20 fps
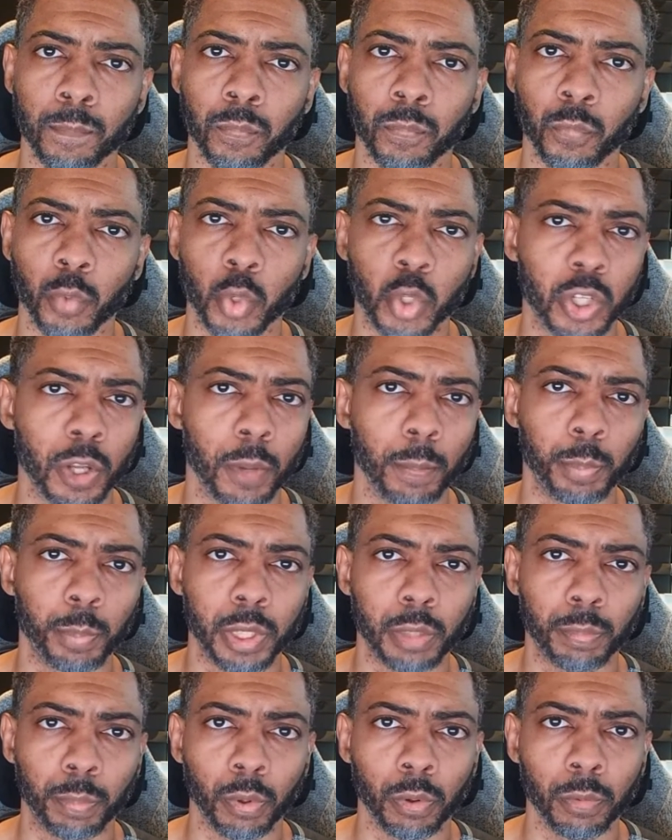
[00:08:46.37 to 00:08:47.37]
For some
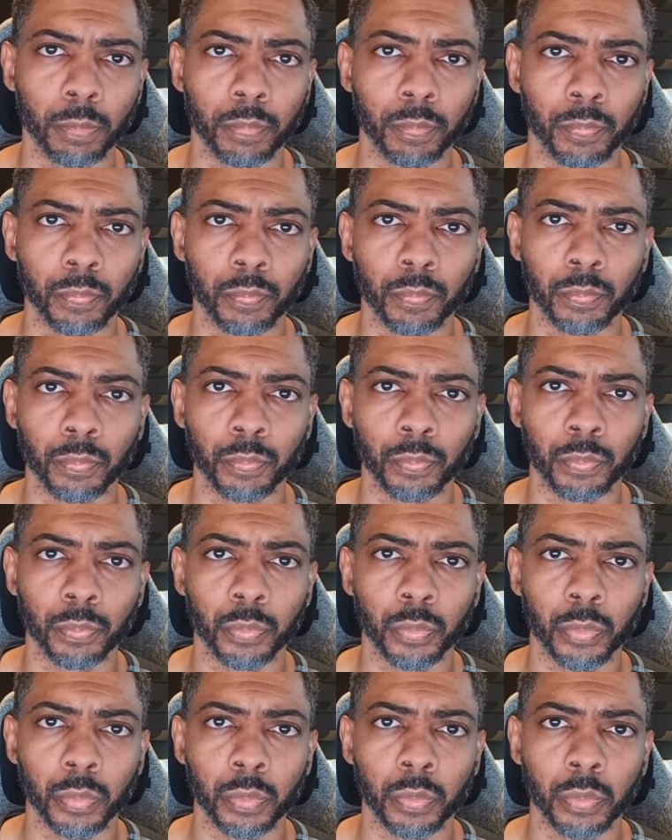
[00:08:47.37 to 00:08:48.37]
people
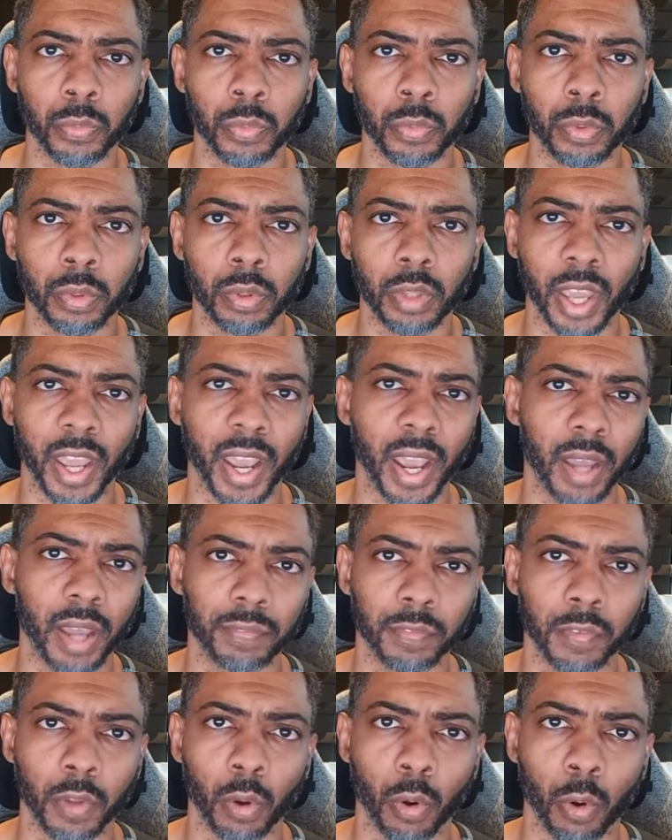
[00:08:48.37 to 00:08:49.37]
that have
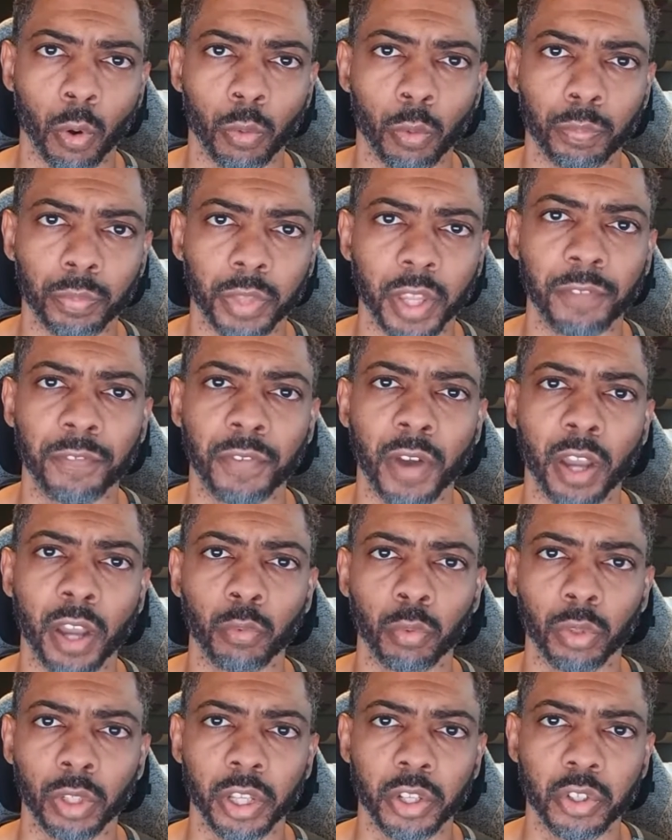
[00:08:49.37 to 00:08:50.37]
no hope, they find
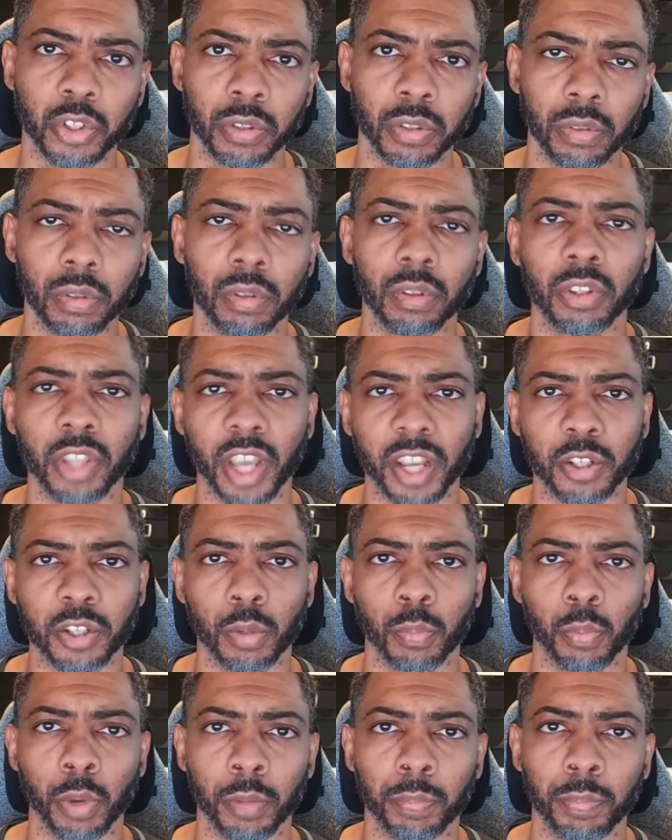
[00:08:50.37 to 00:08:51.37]
religion, that's a
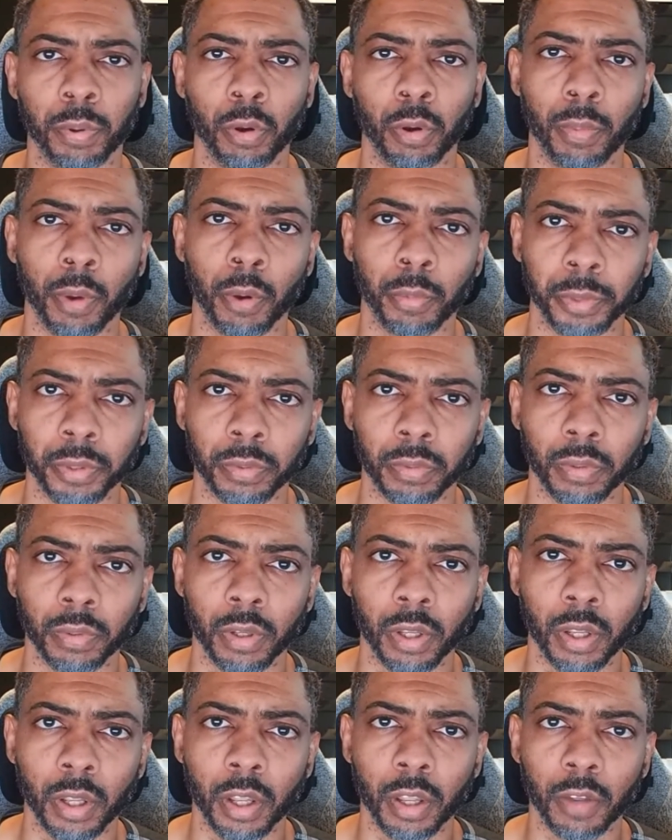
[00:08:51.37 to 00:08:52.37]
red pill moment.
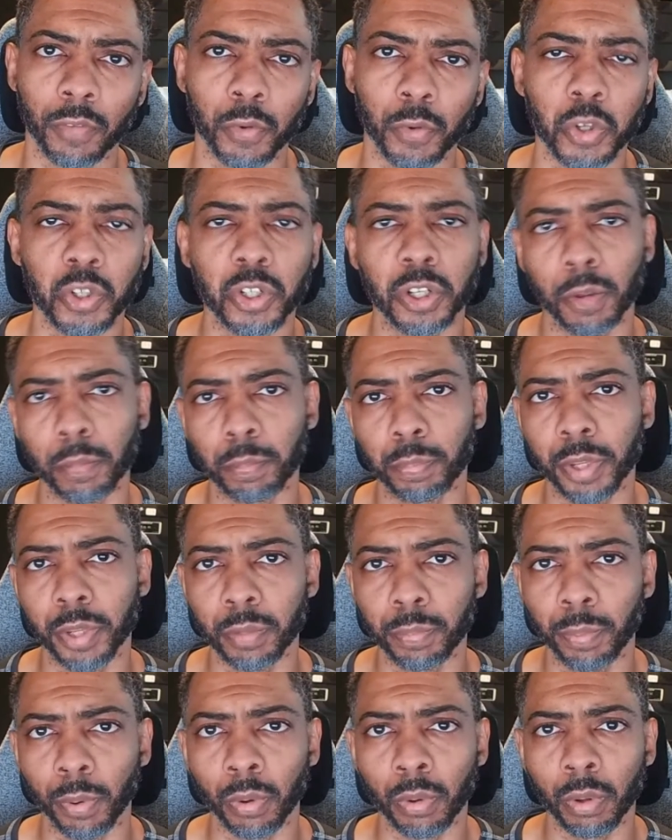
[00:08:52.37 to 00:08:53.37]
For some
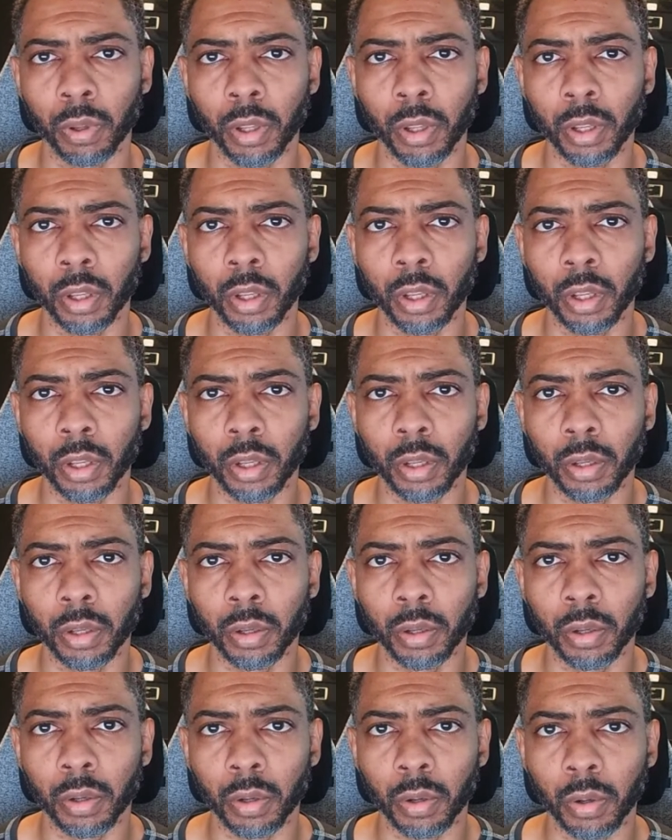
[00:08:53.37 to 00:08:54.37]
people,
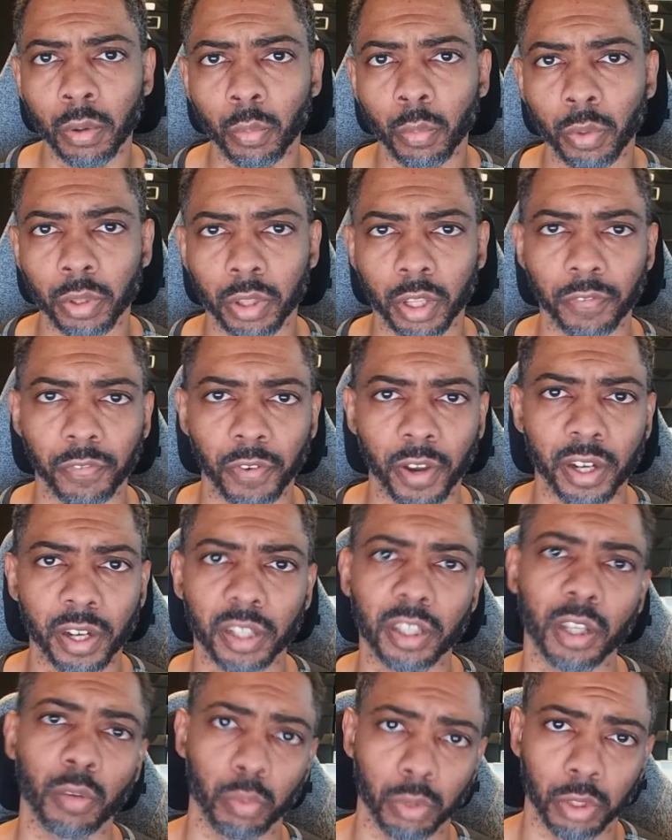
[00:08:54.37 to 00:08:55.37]
when they find out
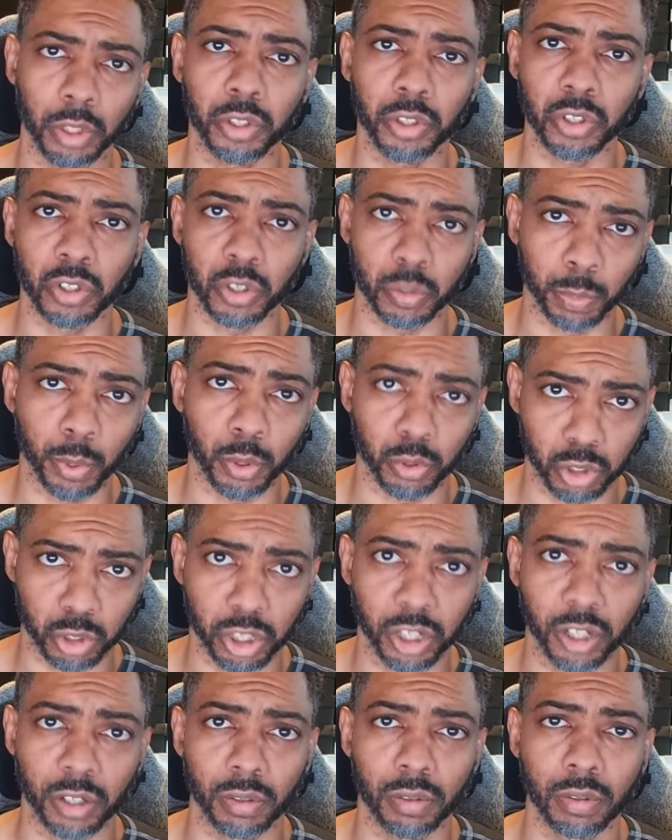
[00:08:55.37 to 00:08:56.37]
that religion is
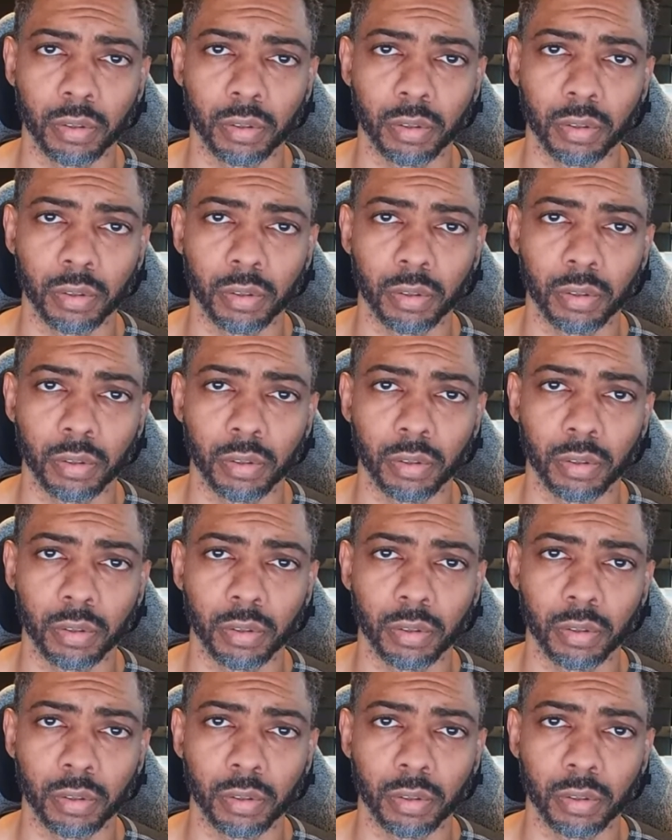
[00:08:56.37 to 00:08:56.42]
bullshit,